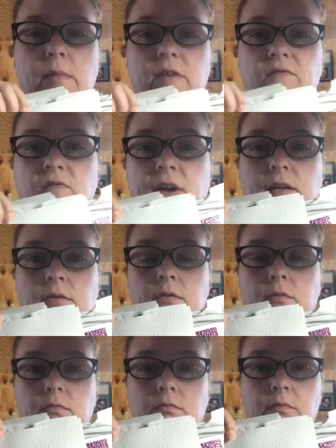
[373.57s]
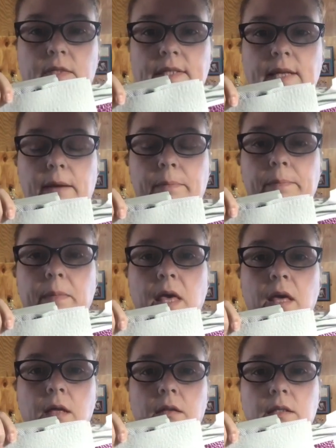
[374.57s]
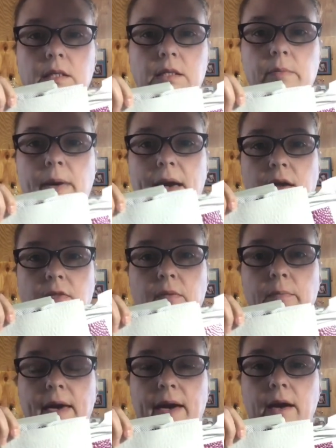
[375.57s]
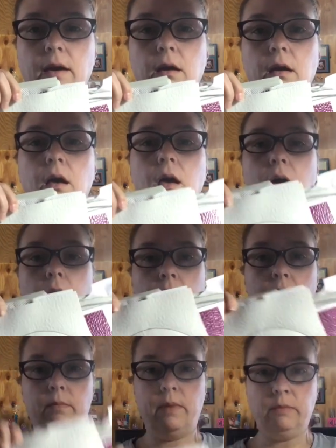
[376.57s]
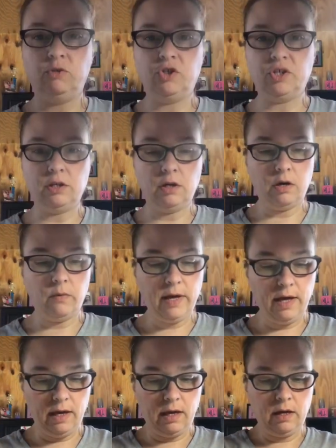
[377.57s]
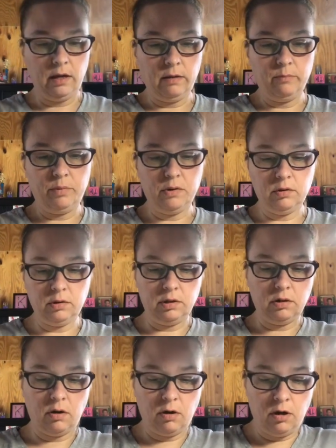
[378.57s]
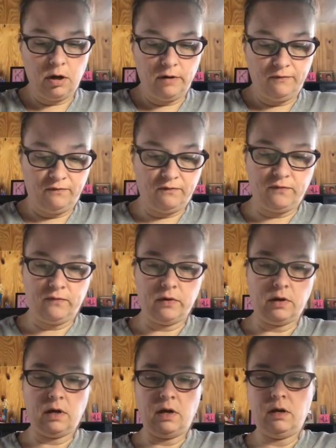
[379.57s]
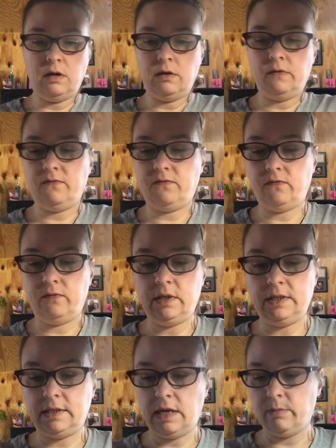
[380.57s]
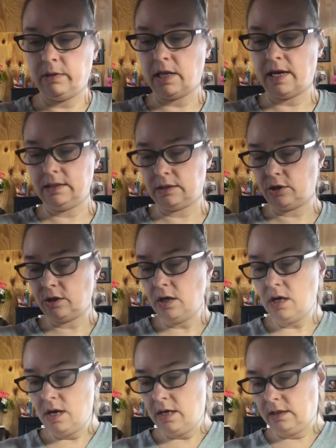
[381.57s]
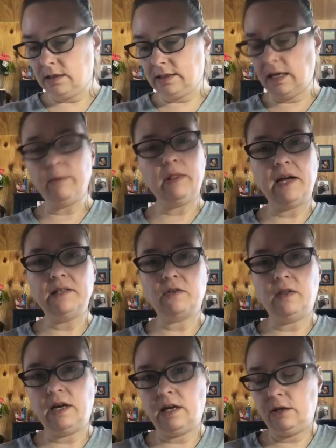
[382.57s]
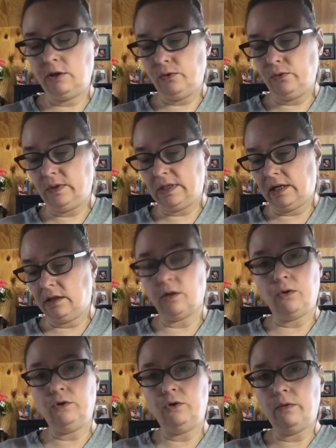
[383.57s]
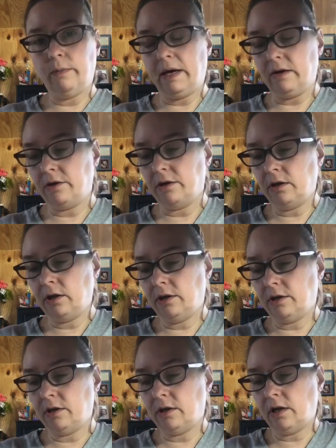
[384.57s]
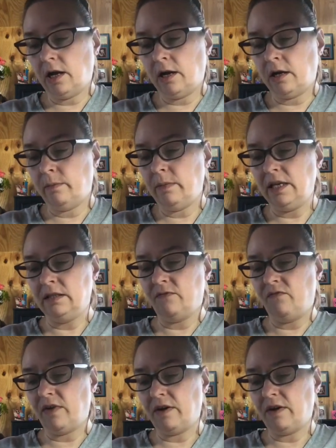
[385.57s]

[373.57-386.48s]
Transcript: my final step. This is the back of the bag. I'm just going to go ahead and pull it off of the stabilizer. The stabilizer that I used, that I told you about earlier, is